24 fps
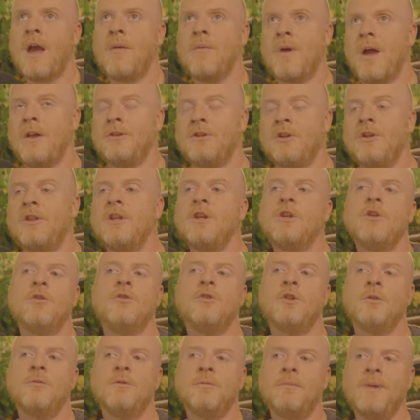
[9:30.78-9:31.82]
I mean, do you think
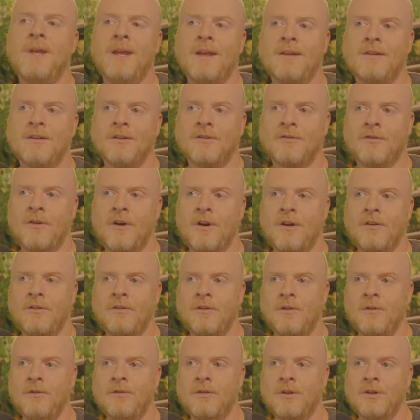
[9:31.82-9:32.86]
YouTube's peaked as far as
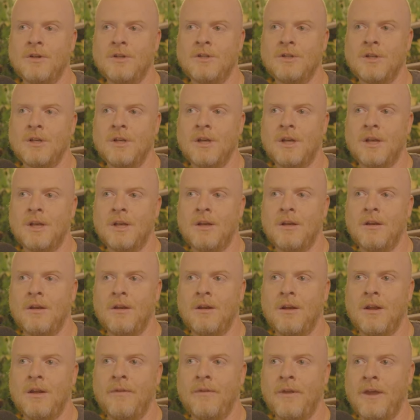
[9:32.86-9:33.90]
usage and
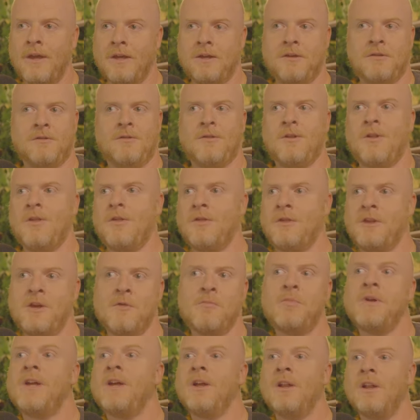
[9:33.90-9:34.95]
and like the
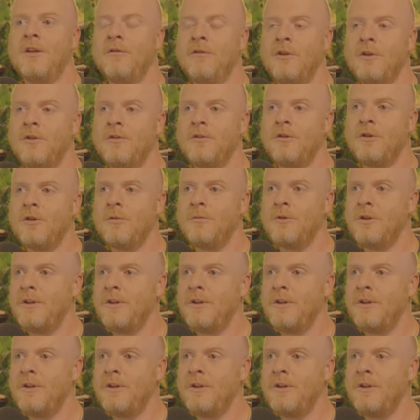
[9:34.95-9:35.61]
appeal of YouTube?